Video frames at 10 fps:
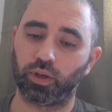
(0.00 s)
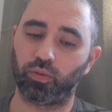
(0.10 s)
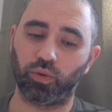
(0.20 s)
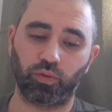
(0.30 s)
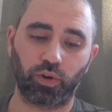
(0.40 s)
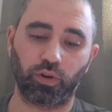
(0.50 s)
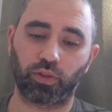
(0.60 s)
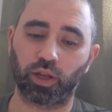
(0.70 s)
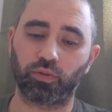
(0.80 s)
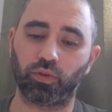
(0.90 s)
We were very
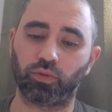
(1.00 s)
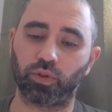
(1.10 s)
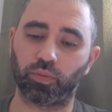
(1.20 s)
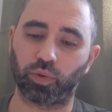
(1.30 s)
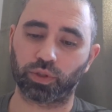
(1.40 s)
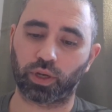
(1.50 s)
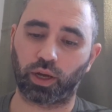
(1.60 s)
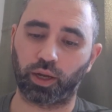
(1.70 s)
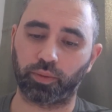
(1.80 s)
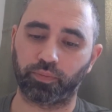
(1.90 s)
thankful for the Most
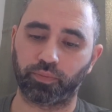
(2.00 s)
High.